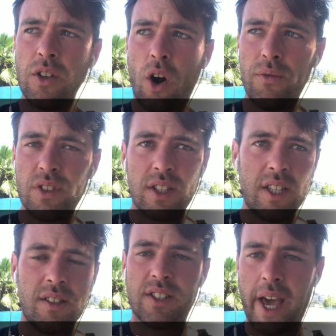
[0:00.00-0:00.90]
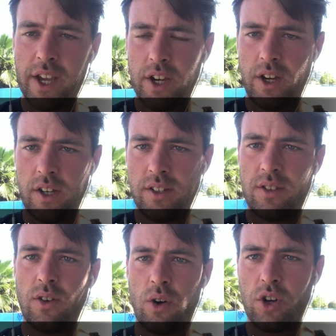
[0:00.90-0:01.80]
Obviously,
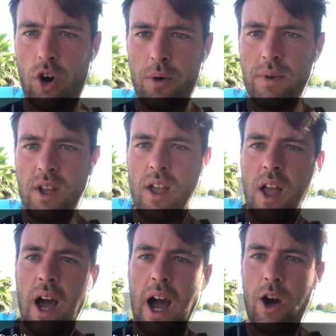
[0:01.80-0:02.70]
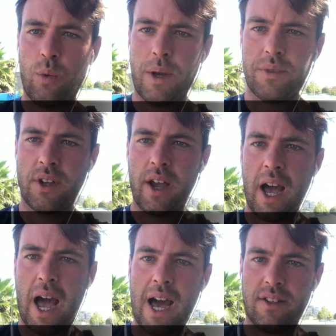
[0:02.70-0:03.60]
techherds.com, our website,
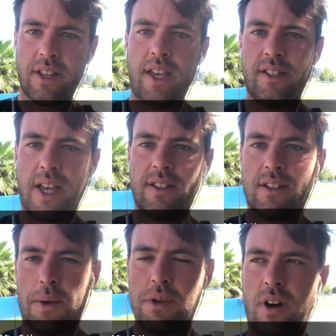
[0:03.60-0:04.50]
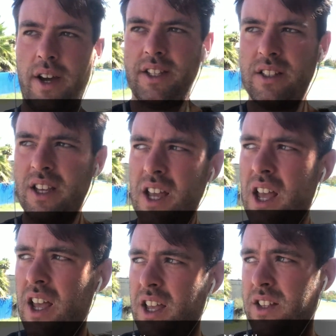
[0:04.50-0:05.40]
has a 10 step guide
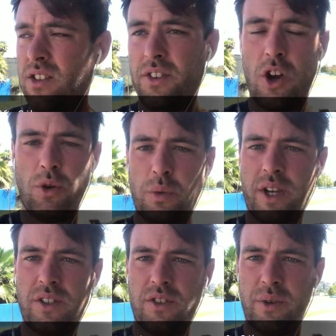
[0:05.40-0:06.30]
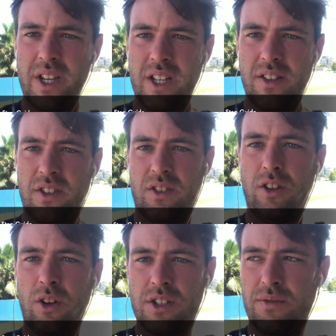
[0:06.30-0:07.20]
it's not the only way to do it. There's
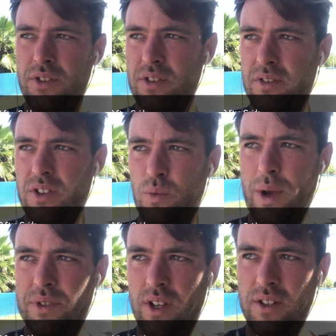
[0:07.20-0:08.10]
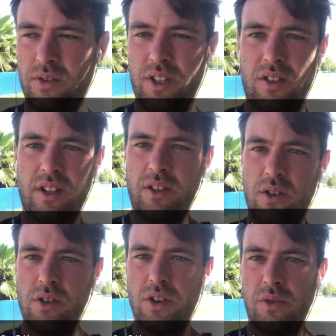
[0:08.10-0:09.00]
lots of other websites on the internet you
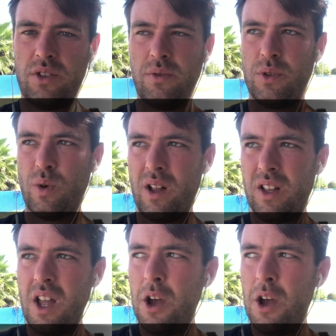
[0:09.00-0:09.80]
could go to as well.